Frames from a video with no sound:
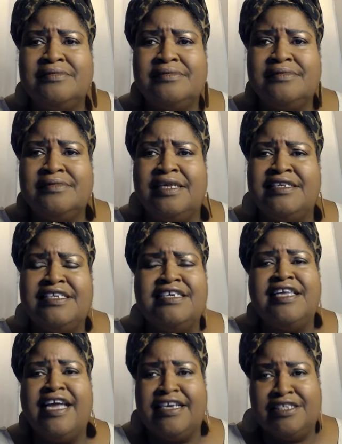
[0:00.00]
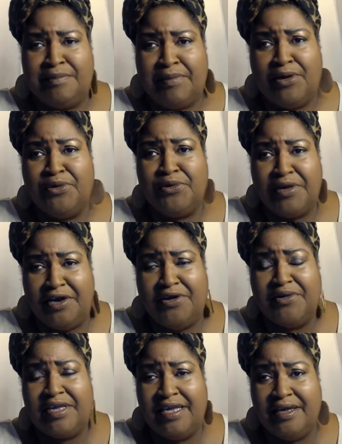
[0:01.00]
until they explode and go
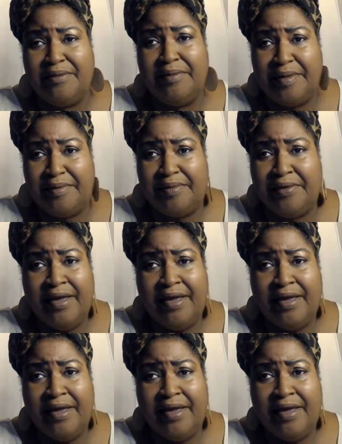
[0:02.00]
kill people.